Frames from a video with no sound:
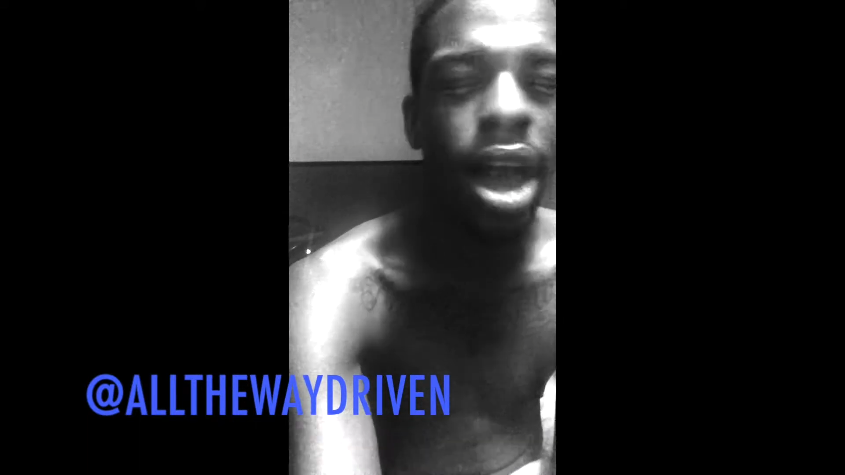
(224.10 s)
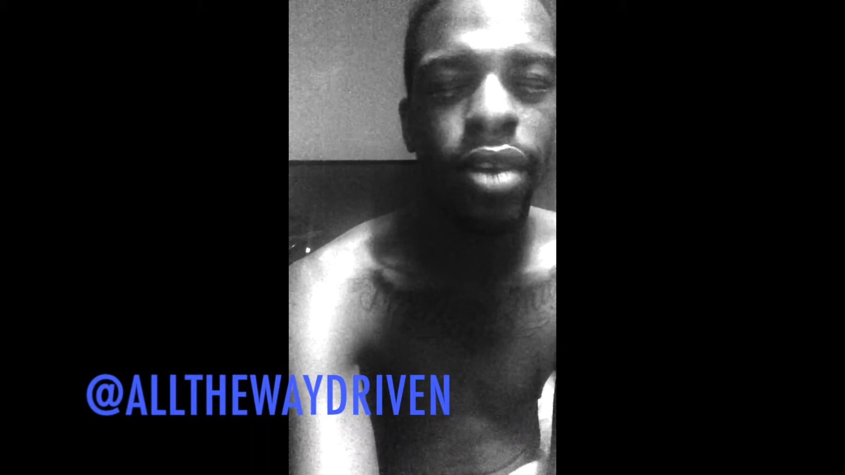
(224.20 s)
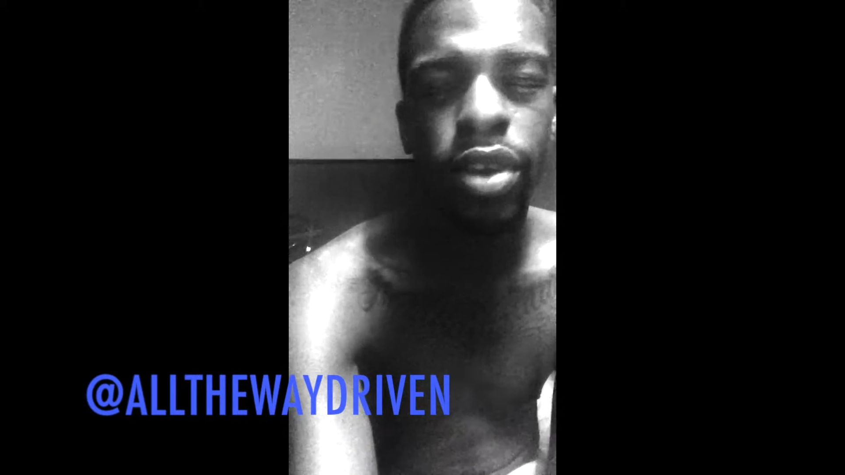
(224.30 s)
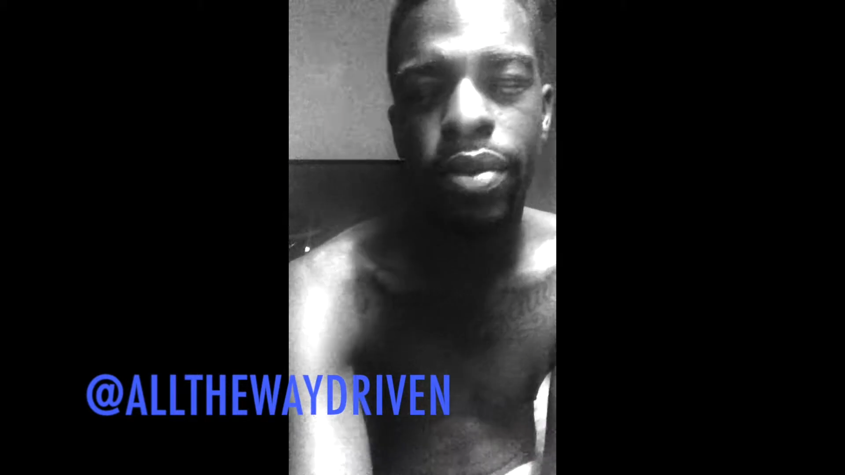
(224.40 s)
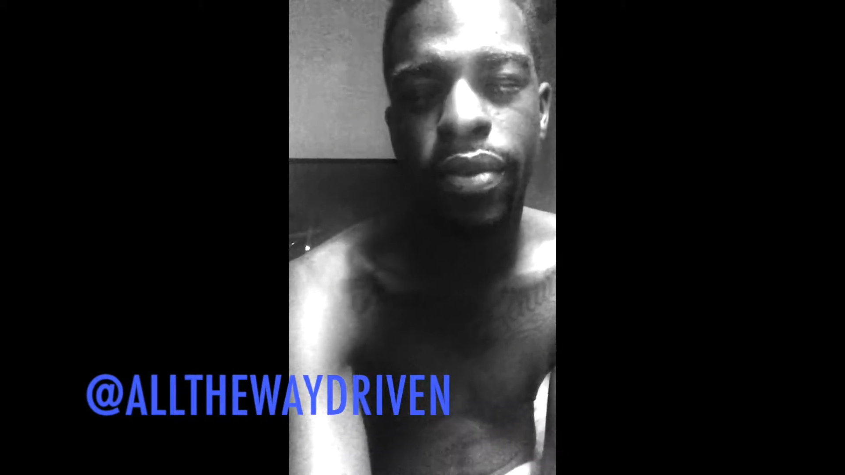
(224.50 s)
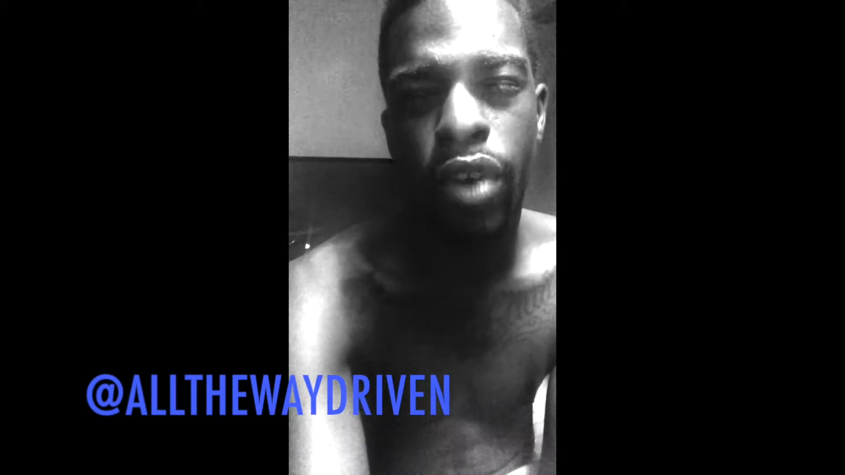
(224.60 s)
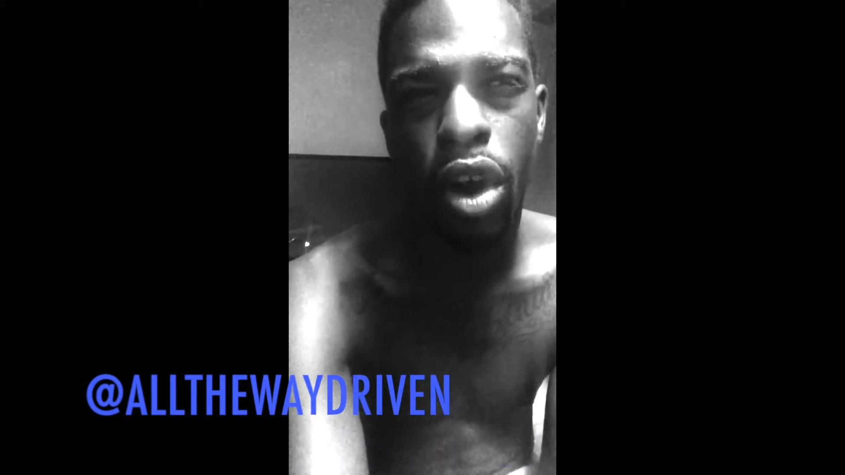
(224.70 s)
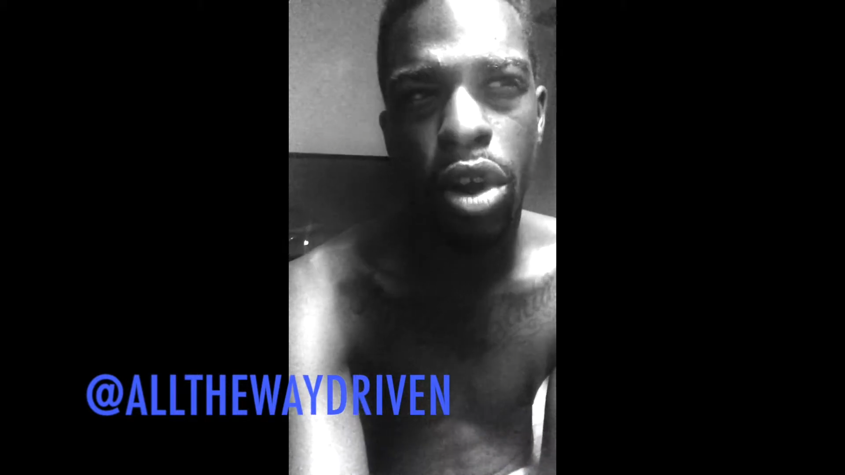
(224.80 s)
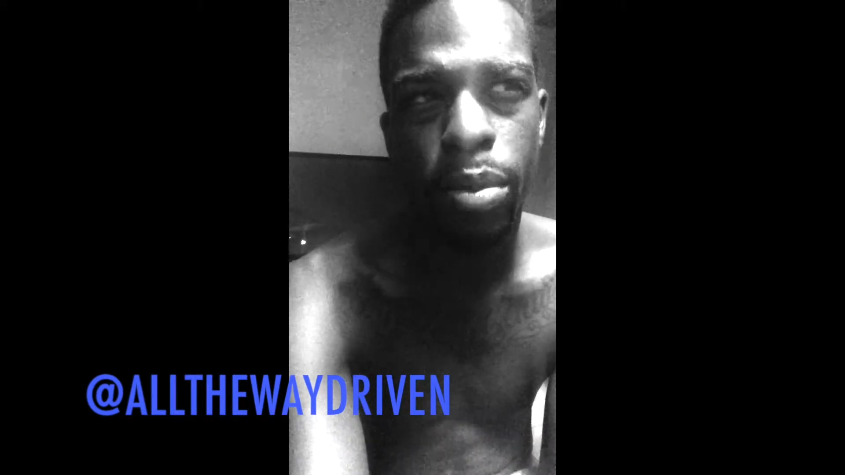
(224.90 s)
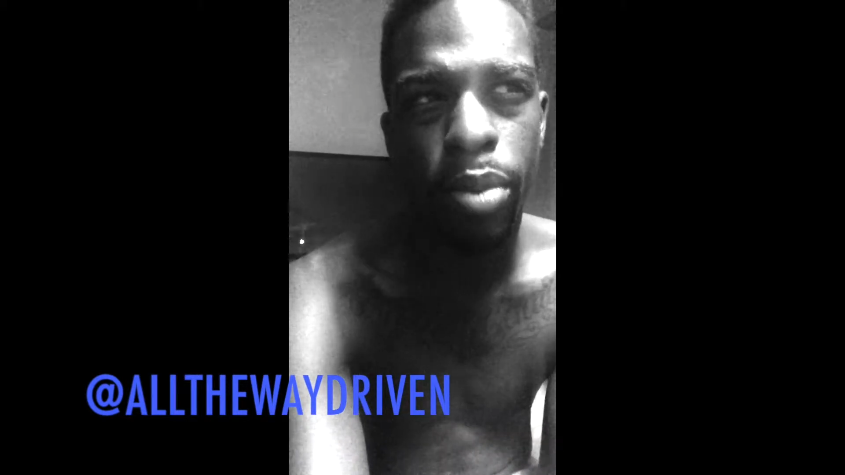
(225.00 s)
how you ever
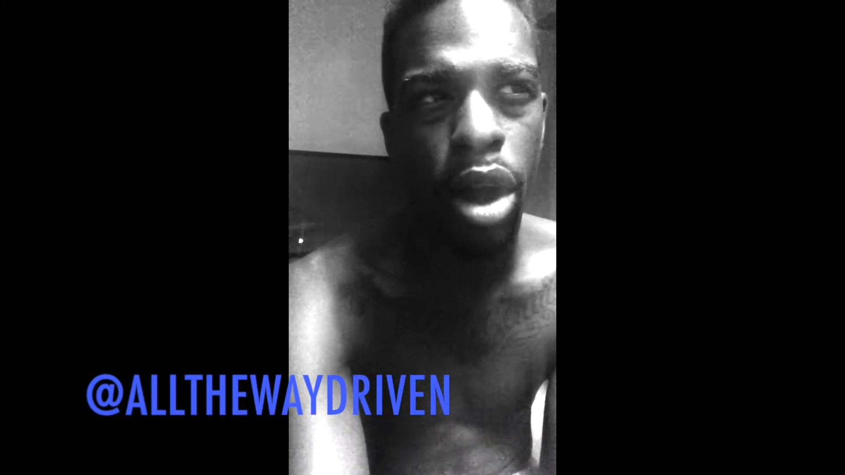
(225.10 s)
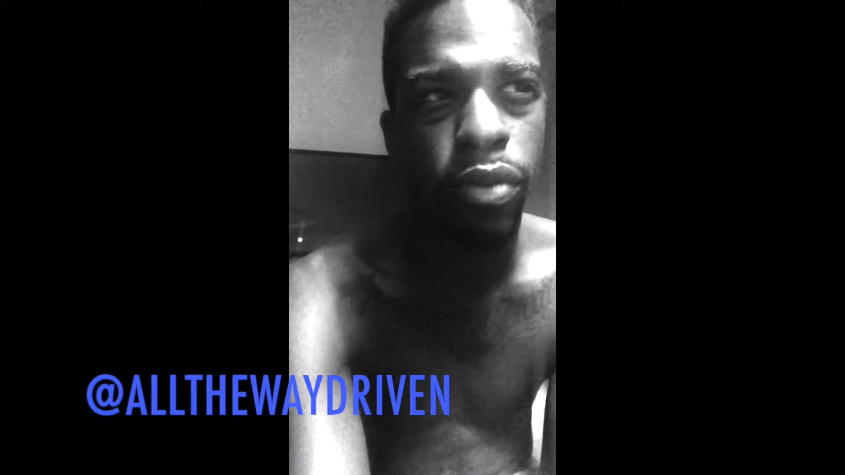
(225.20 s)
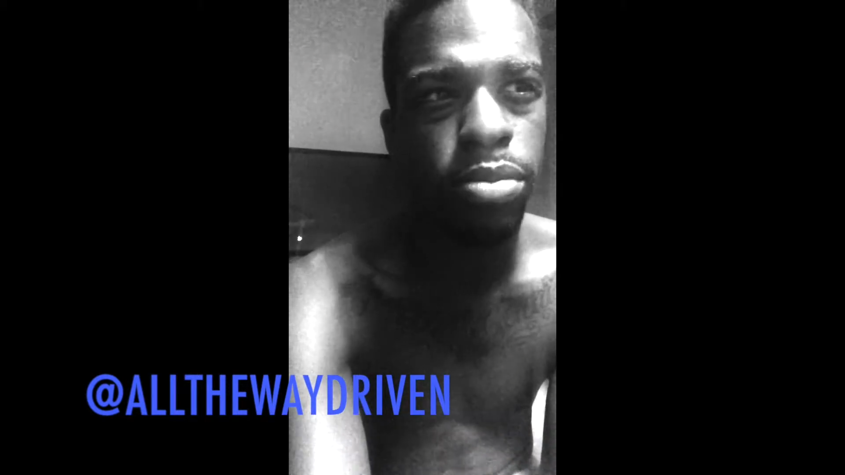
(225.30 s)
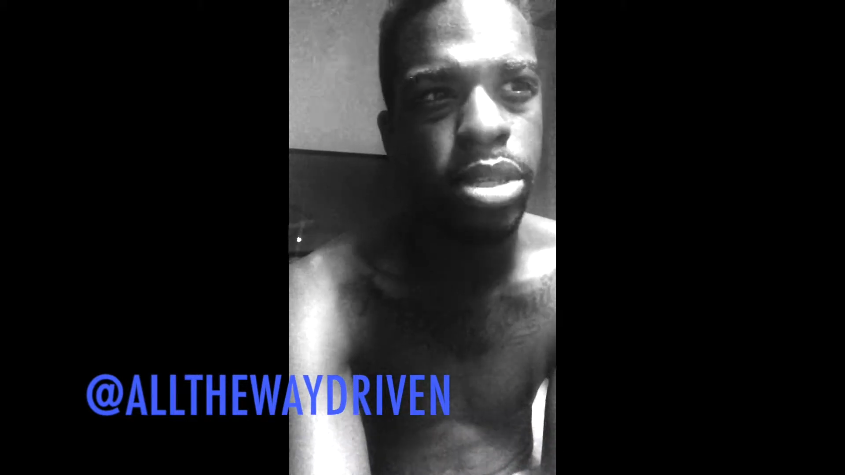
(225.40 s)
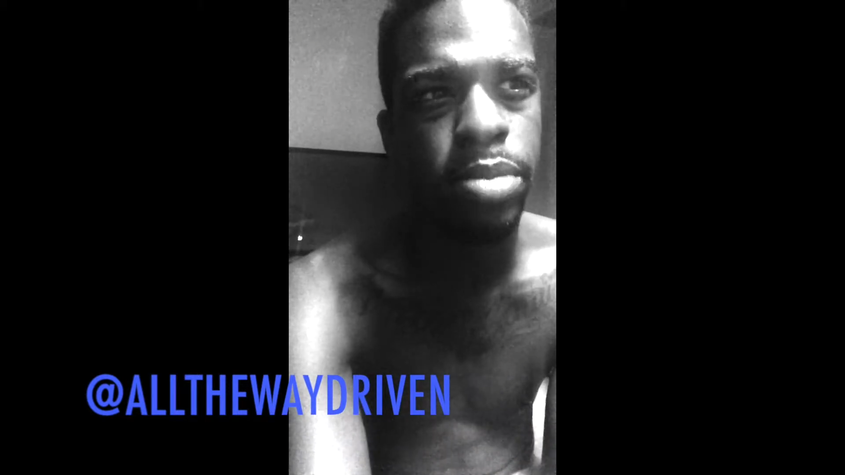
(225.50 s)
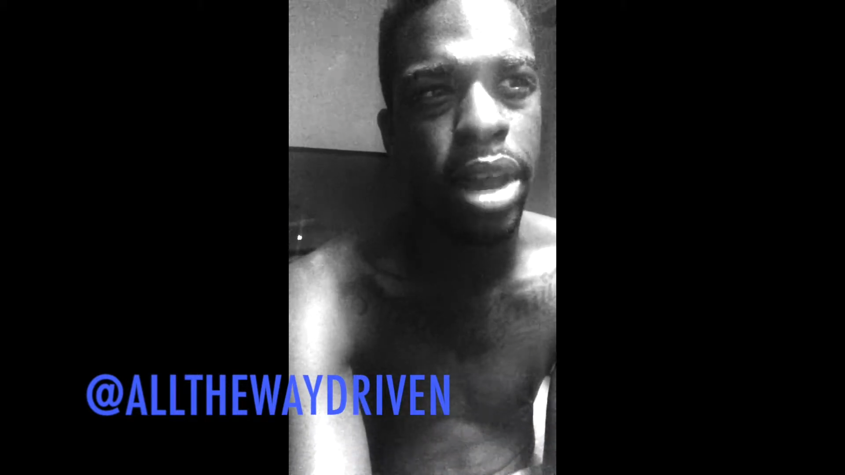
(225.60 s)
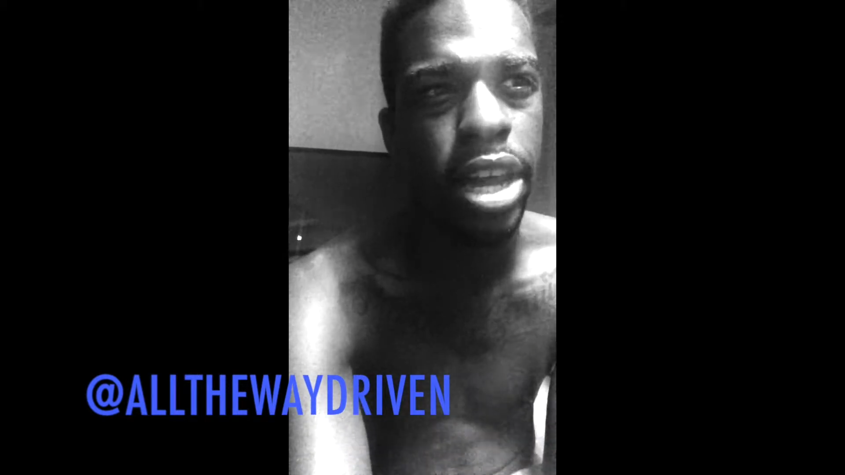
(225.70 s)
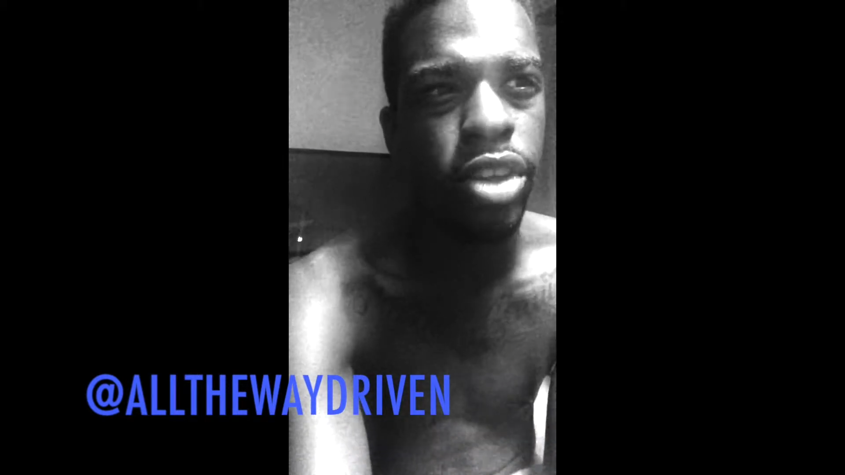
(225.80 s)
fall apart from somebody,